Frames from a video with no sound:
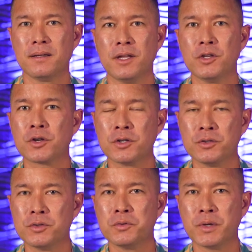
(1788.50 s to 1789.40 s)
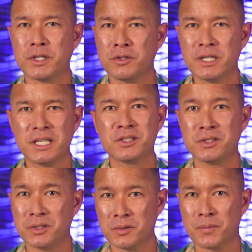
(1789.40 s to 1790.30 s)
that you're going to do what you need to
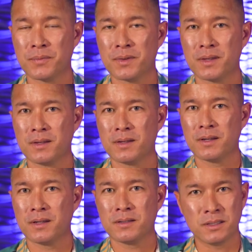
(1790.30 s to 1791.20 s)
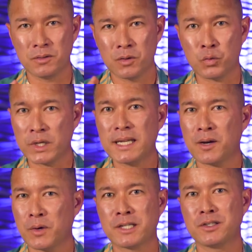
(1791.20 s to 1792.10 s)
do to
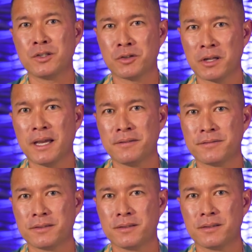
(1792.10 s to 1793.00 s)
redirect your life.